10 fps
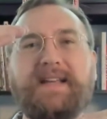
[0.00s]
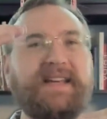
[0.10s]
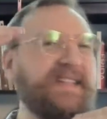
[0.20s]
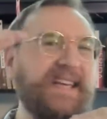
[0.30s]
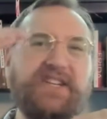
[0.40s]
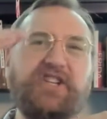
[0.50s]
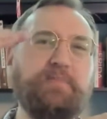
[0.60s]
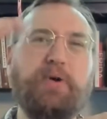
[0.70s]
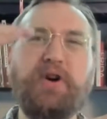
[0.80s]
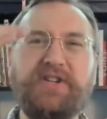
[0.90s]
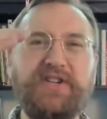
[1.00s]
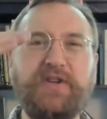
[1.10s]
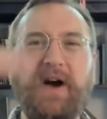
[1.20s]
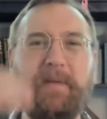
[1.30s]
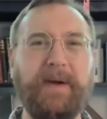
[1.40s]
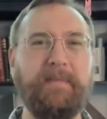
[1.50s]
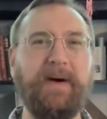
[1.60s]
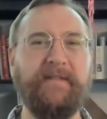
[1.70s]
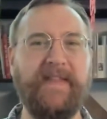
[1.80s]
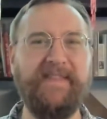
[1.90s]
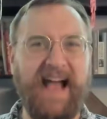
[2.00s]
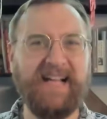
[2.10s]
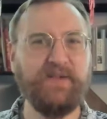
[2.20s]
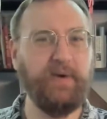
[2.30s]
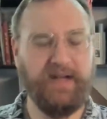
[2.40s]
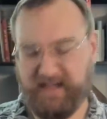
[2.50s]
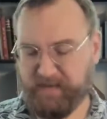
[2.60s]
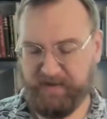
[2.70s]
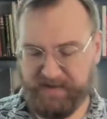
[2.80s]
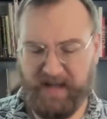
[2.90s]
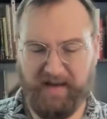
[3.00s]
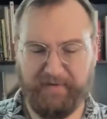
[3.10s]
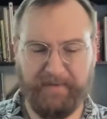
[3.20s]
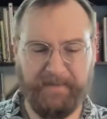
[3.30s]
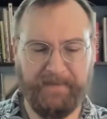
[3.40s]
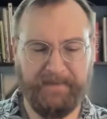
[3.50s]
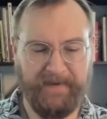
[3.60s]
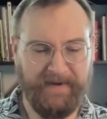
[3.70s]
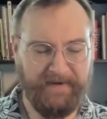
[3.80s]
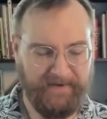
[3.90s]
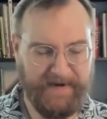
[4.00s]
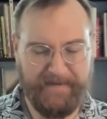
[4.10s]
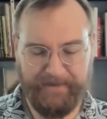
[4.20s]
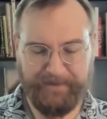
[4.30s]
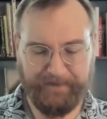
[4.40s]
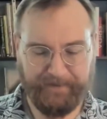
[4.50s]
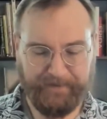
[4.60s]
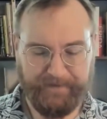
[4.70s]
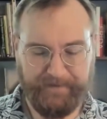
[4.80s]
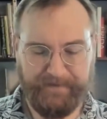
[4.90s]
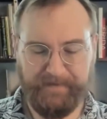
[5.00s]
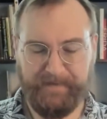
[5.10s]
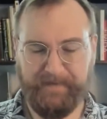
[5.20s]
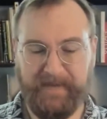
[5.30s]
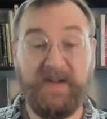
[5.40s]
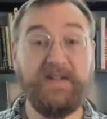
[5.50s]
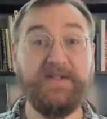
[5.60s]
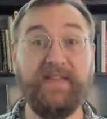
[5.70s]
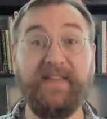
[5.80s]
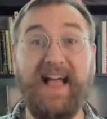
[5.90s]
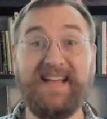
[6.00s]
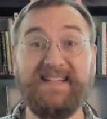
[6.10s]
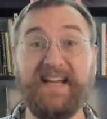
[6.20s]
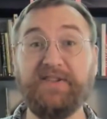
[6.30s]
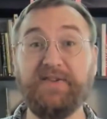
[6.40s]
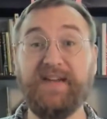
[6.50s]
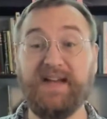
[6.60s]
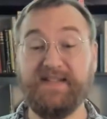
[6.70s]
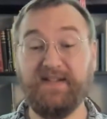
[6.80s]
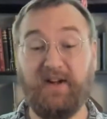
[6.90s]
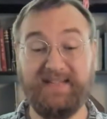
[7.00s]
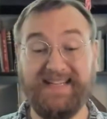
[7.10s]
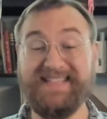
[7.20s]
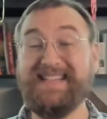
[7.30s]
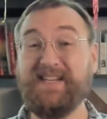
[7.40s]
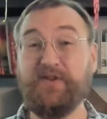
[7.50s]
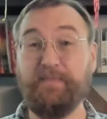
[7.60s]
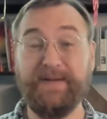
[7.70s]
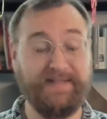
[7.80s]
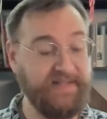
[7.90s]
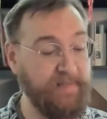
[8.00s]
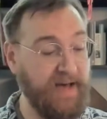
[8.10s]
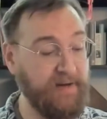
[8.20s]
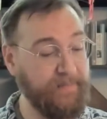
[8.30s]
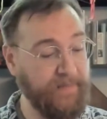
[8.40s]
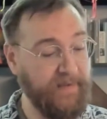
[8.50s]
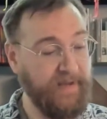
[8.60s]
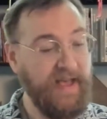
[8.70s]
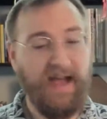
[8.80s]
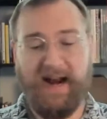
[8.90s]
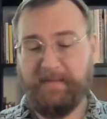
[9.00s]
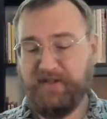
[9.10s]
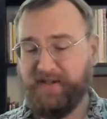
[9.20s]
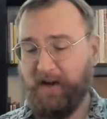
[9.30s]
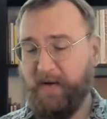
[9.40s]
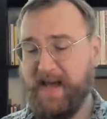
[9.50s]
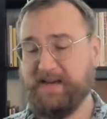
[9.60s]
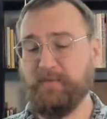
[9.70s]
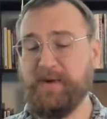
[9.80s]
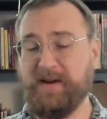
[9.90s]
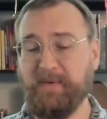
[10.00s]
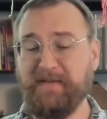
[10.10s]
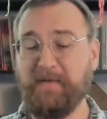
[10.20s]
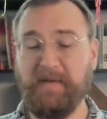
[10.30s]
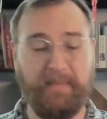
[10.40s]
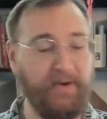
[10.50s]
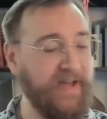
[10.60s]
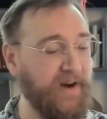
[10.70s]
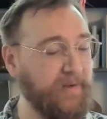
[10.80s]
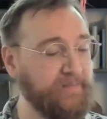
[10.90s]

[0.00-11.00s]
You see, it just pushes you up and above, and that's what customers love, right? So the last exercise is called Assess Your Business Model, and I'm just going to go ahead and read it right from the book here.